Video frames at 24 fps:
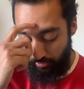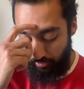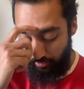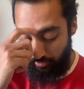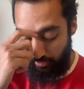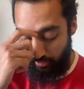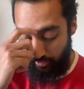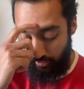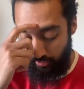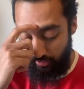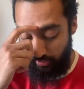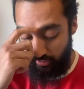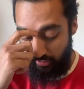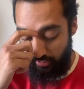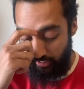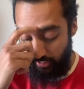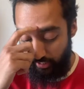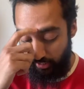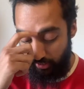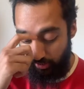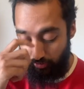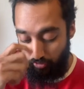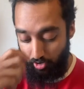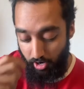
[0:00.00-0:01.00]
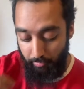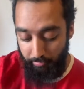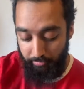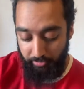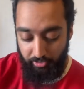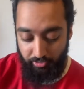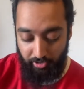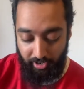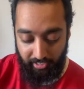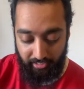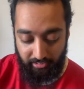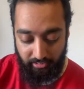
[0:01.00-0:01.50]
So you can see you drop the
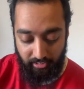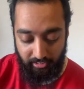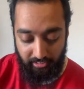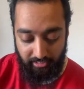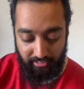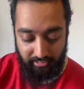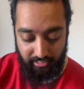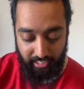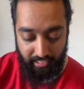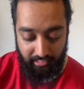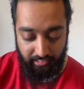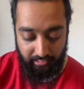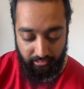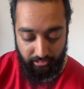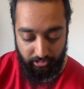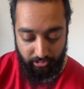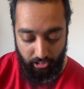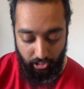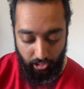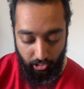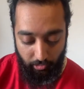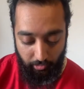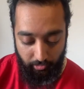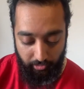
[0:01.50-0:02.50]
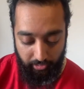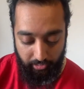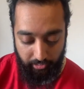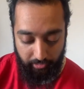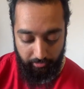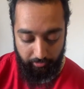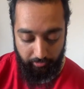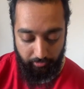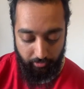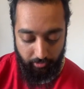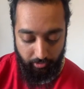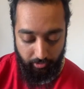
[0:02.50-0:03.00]
dragons on the side and slowly
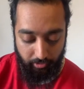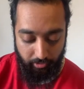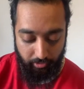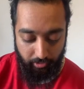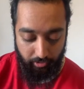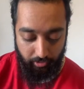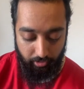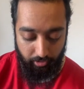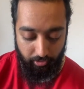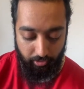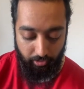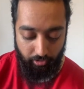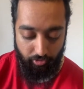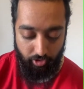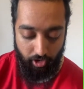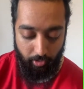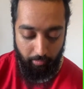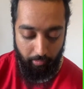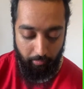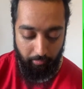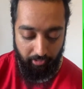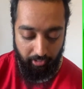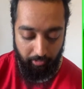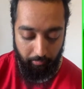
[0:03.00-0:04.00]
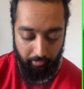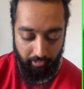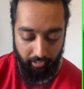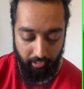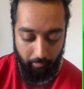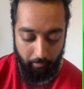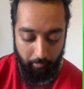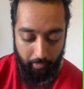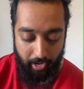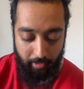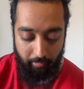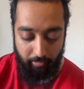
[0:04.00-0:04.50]
you drop them in the
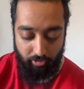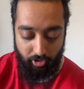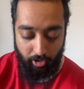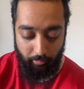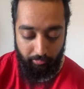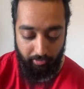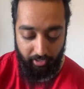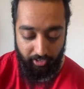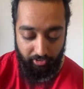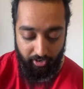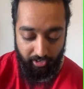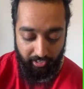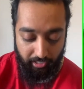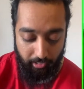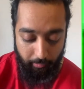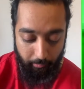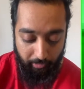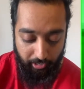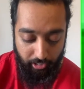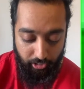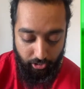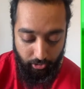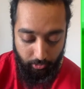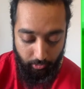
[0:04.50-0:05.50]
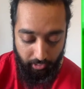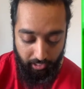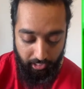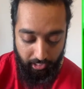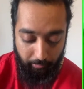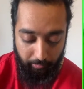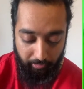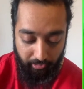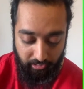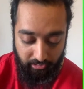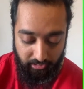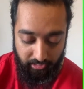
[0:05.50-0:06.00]
middle. Maybe drop the dragon a bit too early
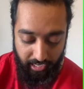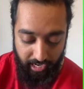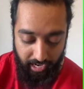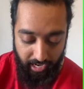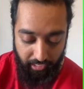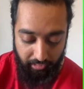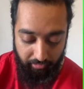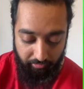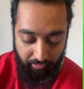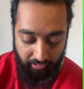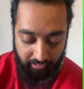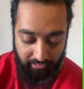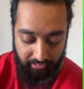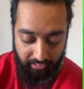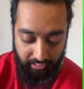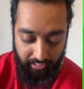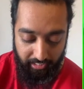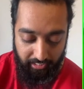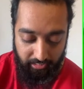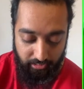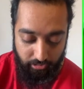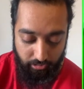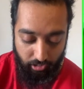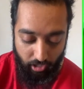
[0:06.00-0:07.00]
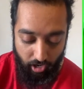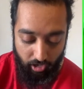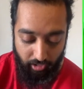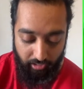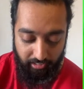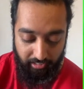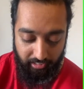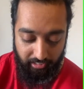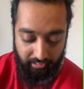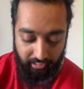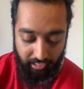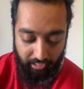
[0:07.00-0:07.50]
because the air defense is
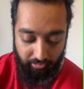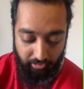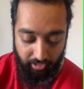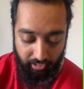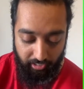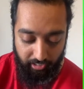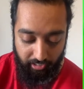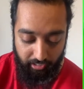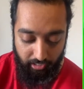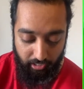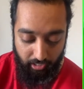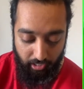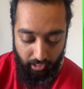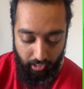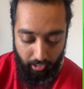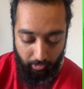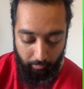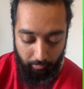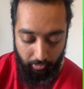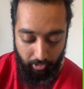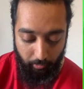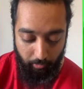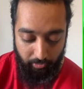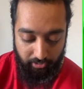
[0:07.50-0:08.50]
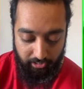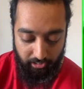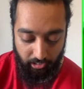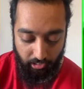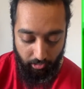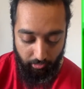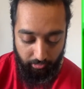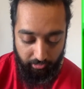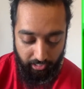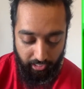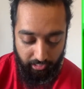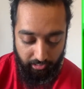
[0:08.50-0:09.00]
targeting that dragon, but we're still
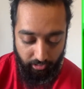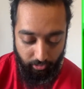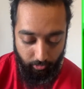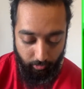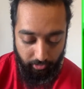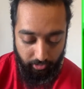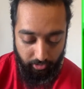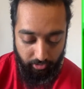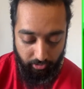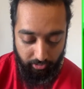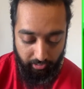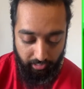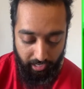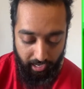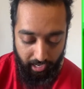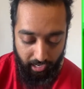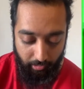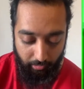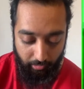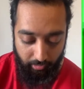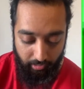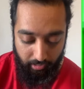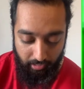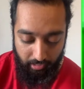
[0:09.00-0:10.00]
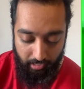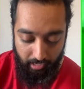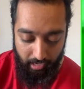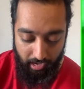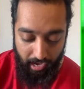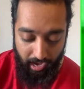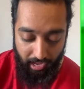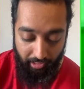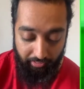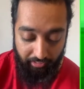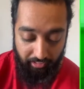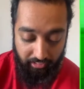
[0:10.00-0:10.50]
okay. The Queen took it out.
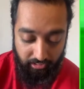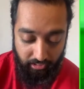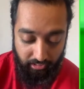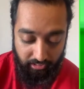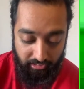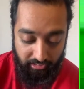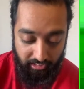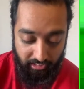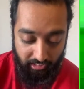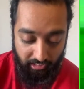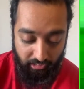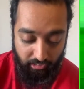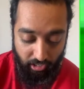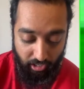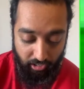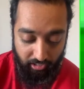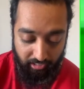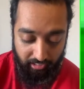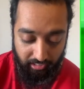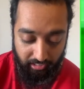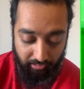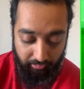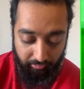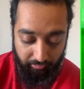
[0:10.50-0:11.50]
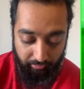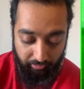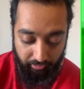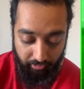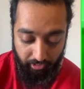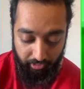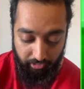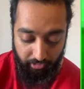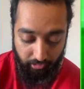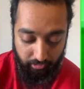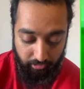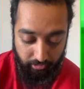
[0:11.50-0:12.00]
And these are single targeting
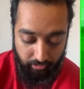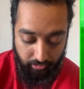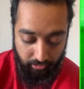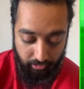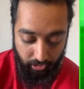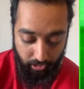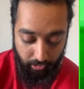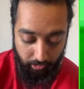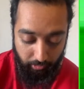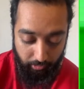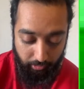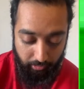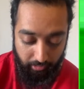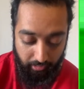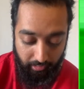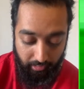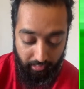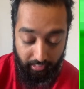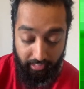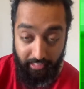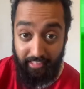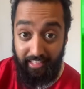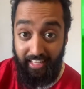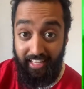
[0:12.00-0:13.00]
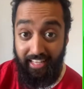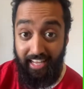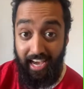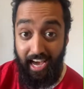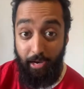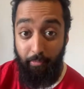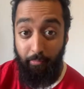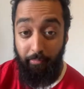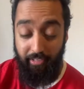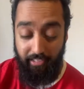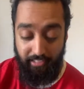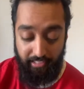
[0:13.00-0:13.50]
infernos, so they
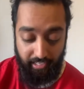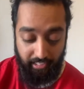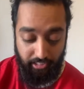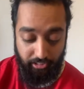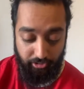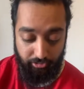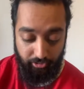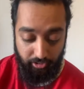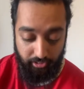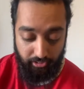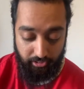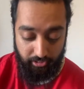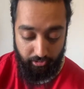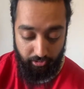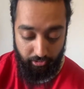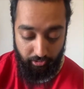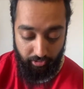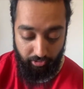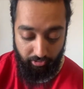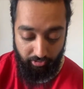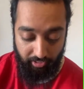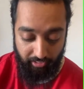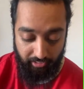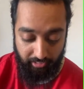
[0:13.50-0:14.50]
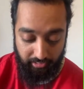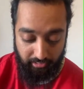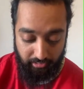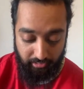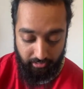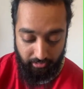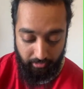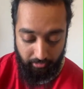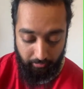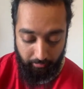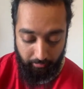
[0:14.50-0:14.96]
can be dangerous to the dragons.